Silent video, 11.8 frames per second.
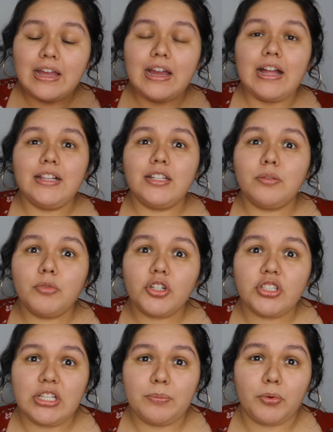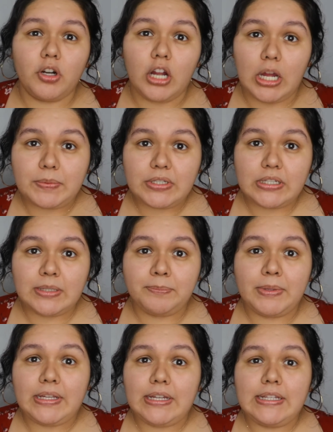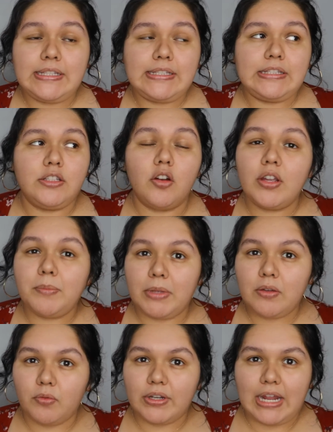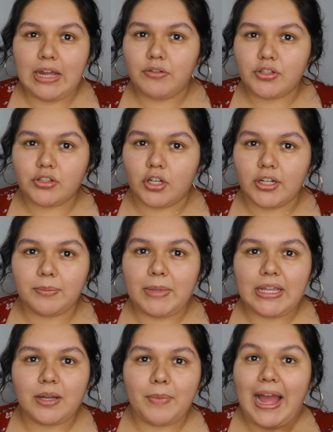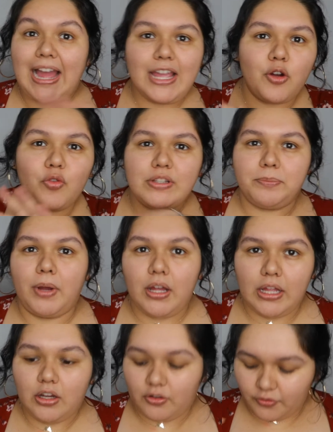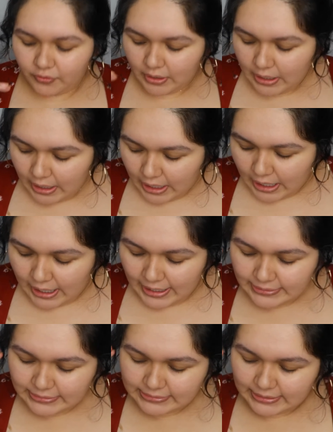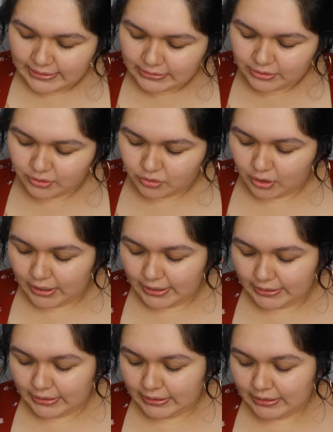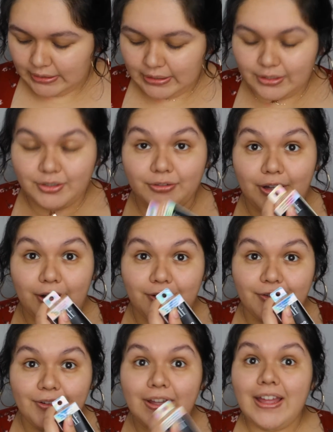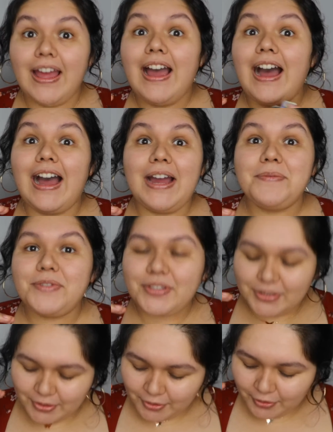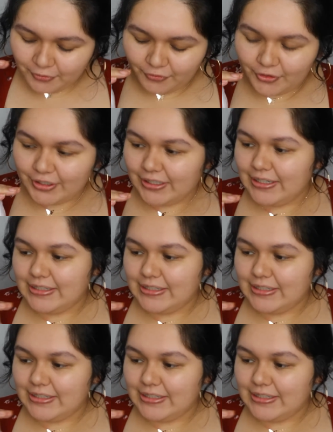a little more cheaper option because knowing me, when I was starting makeup I always bought e.l.f. I decided to try and do e.l.f. I'm so freaking